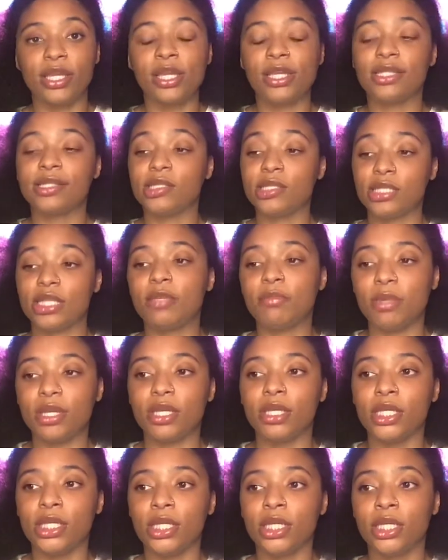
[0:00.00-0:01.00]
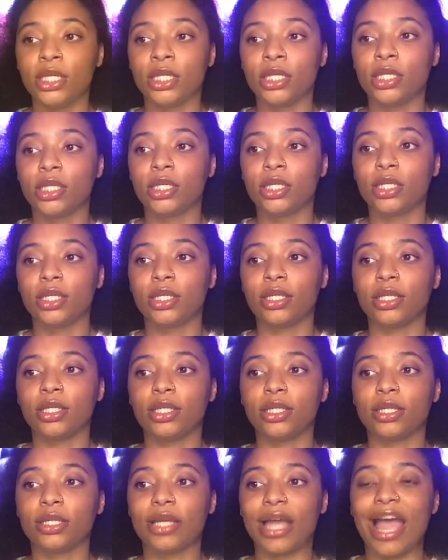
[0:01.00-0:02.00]
see me
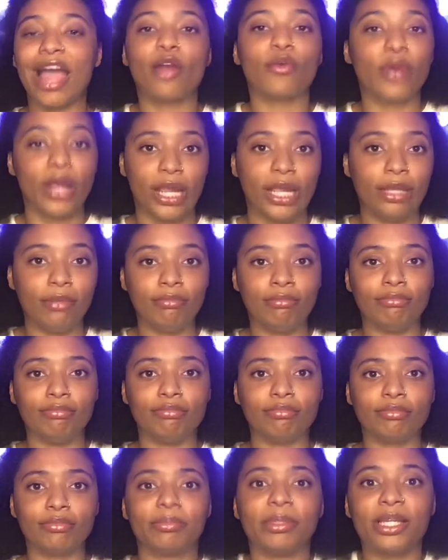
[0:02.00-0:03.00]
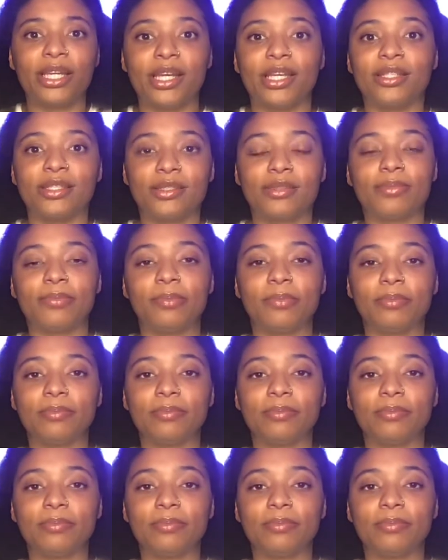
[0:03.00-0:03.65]
irate, because